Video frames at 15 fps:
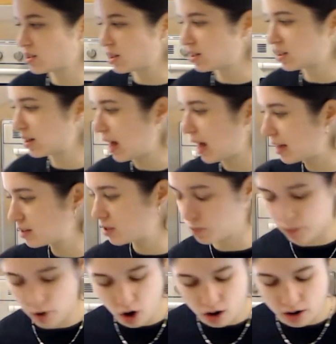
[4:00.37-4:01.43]
this last
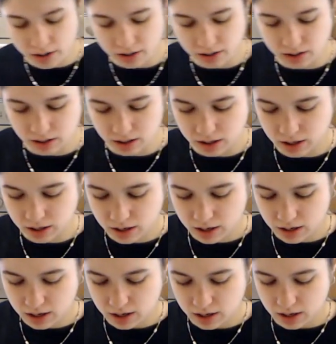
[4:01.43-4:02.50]
part.
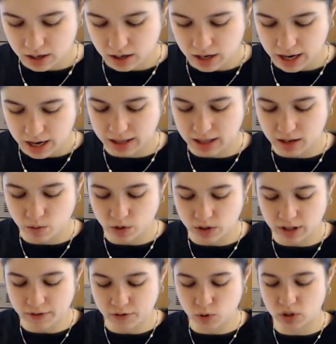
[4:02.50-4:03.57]
And then we're
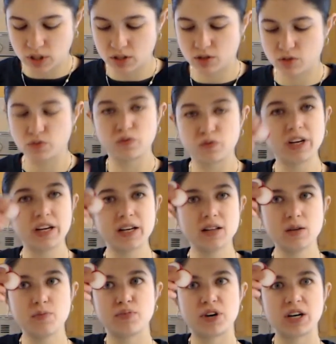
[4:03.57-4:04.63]
left with these
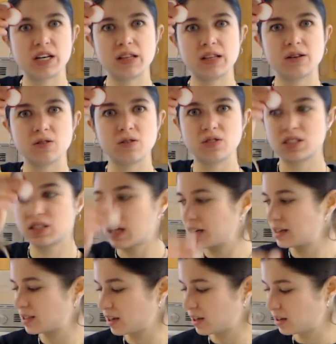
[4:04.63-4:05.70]
really pretty little
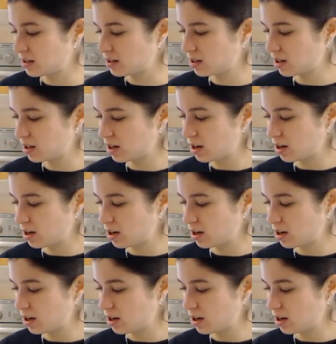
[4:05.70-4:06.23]
slices.